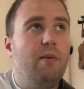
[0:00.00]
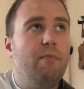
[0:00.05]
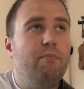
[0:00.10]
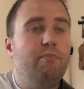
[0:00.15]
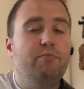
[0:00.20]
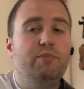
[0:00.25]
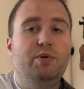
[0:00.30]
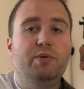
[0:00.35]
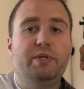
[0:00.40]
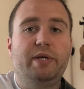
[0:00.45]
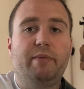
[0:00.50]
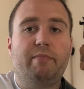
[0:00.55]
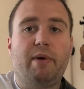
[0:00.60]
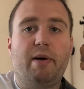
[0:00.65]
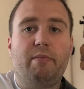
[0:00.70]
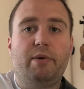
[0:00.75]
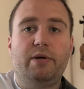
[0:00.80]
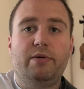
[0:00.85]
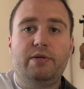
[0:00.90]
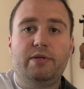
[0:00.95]
Music
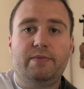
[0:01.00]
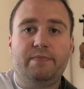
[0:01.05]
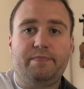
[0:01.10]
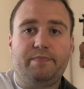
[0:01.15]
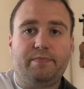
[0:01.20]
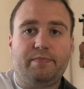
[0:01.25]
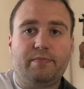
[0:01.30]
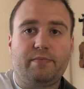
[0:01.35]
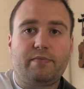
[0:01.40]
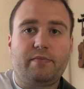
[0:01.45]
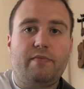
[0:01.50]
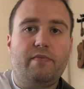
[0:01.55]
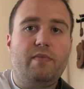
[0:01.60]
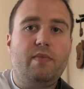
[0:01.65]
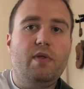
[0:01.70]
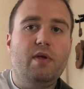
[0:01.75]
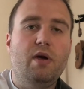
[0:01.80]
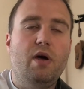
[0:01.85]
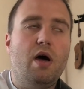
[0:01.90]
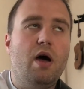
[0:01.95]
Memos.
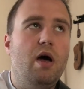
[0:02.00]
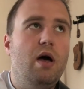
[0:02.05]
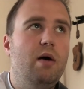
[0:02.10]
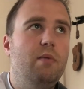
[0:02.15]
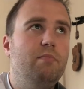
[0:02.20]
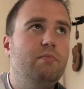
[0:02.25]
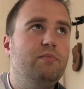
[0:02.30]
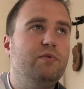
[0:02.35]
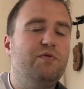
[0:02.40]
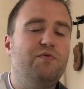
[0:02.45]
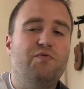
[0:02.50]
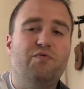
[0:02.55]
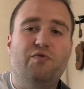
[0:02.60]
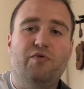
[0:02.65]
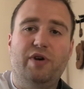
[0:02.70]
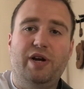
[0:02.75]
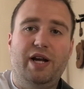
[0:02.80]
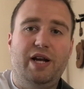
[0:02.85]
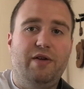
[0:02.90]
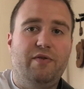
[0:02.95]
It's
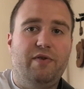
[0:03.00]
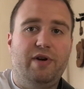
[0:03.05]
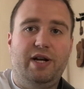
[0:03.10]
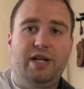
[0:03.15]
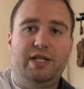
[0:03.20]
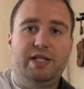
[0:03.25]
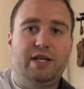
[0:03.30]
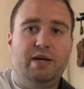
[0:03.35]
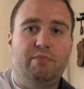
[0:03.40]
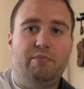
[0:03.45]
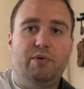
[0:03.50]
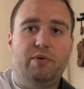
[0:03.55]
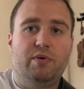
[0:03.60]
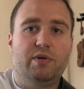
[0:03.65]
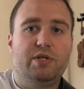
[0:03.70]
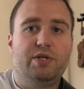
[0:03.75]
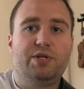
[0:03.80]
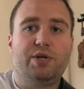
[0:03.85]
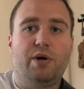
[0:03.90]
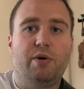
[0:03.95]
really simple
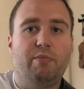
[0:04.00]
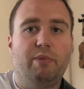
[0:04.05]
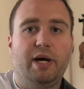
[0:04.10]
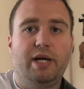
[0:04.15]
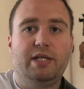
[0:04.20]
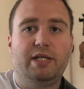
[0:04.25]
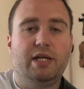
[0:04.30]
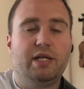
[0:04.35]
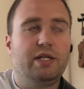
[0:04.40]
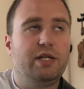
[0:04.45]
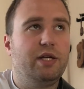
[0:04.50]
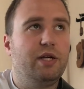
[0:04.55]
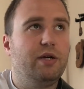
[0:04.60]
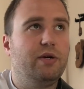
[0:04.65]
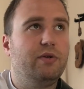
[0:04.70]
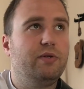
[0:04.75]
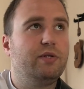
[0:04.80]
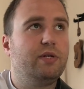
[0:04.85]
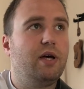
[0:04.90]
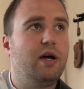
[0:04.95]
and so basic to
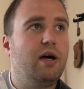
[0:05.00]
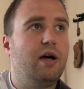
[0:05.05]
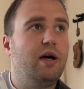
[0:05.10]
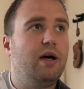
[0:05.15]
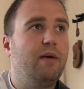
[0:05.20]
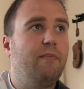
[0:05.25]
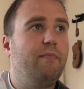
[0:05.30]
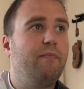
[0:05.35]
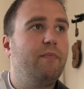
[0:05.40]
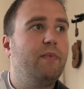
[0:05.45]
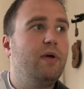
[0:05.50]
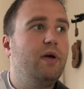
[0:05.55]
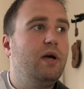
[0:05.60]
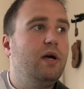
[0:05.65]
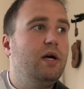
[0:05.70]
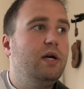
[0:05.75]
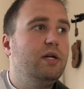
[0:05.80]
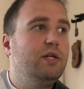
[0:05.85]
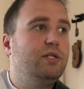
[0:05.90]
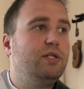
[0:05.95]
use.
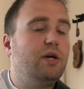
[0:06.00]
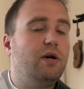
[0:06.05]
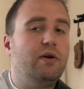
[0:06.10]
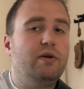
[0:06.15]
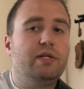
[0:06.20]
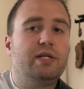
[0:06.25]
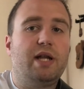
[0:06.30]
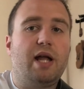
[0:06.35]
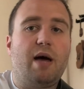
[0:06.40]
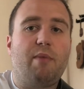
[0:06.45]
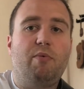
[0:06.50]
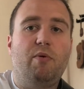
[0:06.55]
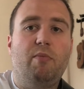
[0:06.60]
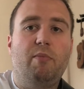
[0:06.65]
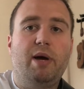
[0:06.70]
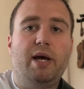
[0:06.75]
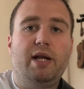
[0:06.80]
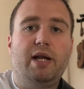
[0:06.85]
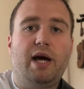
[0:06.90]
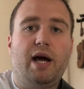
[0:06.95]
So it's an Apple
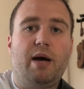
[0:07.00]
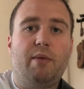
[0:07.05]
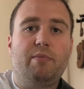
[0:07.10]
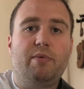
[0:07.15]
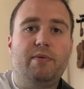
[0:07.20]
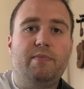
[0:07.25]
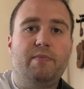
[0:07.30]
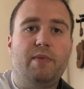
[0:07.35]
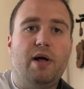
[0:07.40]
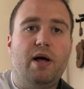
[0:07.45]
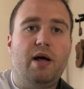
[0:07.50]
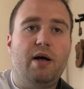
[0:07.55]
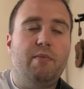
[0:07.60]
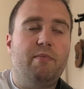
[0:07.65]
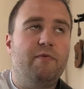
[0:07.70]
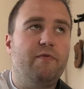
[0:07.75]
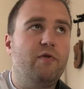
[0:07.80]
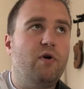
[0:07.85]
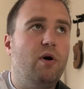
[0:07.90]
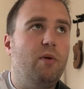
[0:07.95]
made app
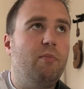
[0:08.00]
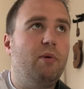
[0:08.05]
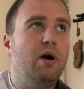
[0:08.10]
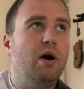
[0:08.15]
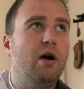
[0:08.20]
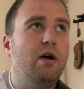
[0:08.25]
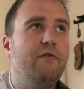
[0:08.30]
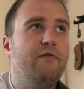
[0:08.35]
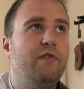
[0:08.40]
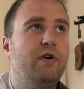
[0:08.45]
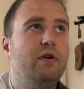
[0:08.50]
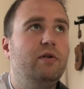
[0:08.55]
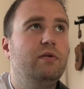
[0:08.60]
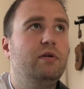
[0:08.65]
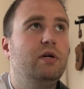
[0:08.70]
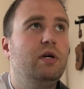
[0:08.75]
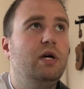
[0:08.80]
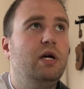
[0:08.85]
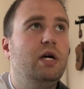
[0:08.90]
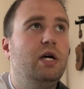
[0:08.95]
I've got on my iPhone.
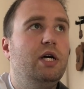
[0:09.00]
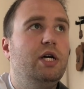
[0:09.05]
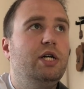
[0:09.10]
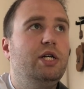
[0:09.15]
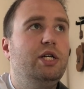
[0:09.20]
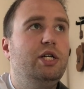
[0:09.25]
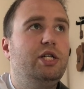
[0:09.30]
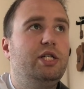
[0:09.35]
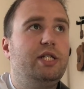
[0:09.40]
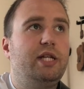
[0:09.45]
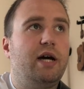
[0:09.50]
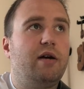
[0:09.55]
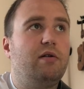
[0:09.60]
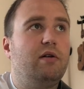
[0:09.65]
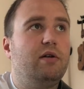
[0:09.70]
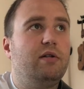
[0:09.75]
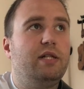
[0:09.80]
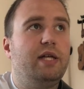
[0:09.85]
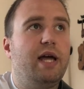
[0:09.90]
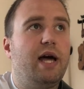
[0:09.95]
You just
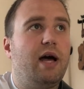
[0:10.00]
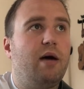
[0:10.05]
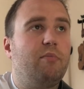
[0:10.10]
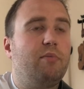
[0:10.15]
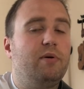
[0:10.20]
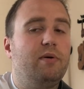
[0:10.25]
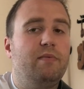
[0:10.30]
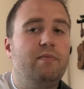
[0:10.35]
download the app.